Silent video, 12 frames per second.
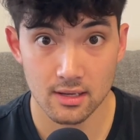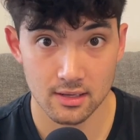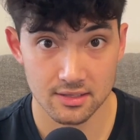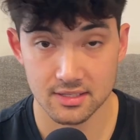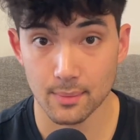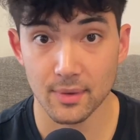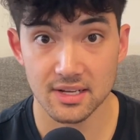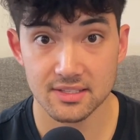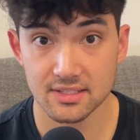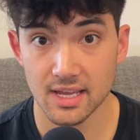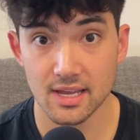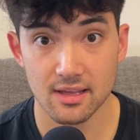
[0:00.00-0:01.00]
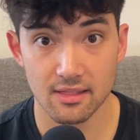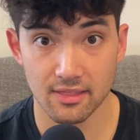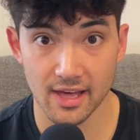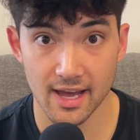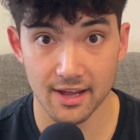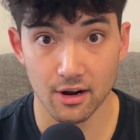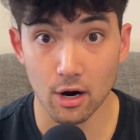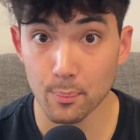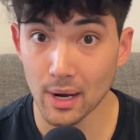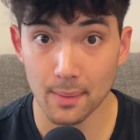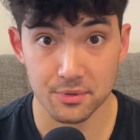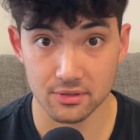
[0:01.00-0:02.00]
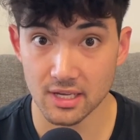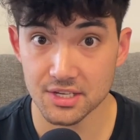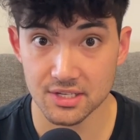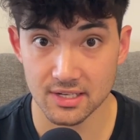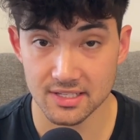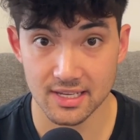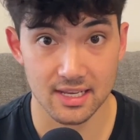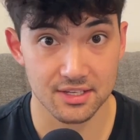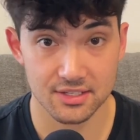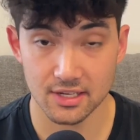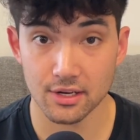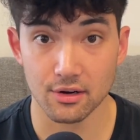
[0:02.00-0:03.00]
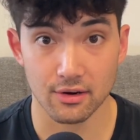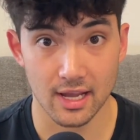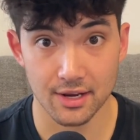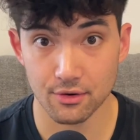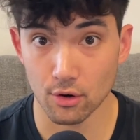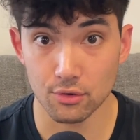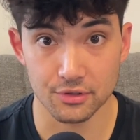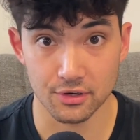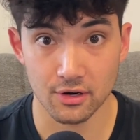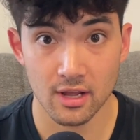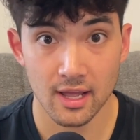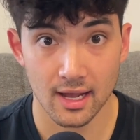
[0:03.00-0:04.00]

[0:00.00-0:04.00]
Some might say that our population is getting sicker and older,